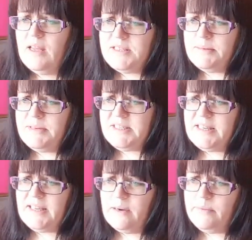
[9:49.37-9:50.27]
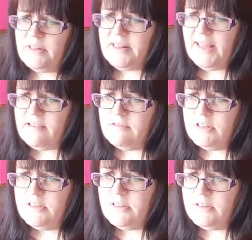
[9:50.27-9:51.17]
Somebody saying Gatwell
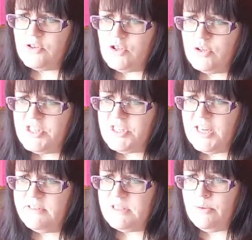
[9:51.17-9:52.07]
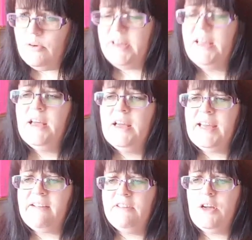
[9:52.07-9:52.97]
Karen. I'm not sure which Karen's Paulie.
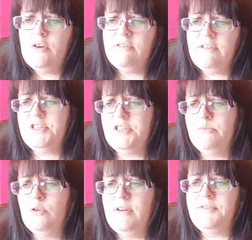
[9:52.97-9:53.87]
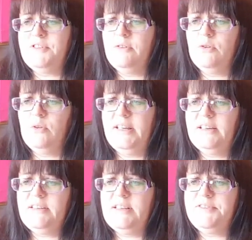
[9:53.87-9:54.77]
Karen, no crust, just more afternoon all
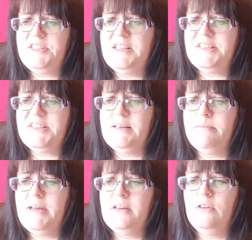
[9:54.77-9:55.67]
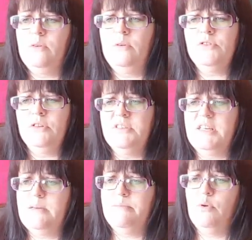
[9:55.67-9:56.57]
here, listening in bed. I'm not well. Sorry to
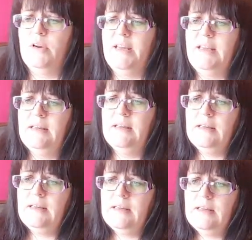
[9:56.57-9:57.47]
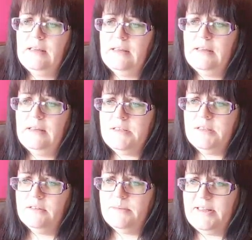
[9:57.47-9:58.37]
hear you, Paulie.
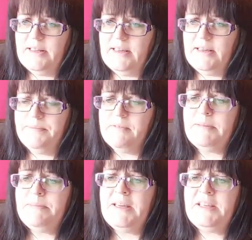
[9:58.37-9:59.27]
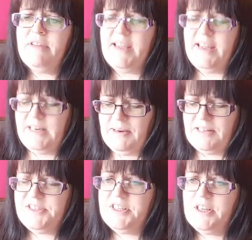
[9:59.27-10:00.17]
Sorry about that. Peter A, any
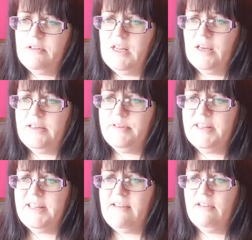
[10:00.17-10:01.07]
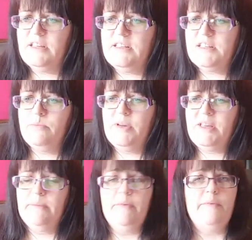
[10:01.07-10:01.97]
plans to go live with Caroline this week
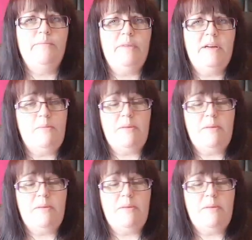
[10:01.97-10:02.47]
coming? We haven't made no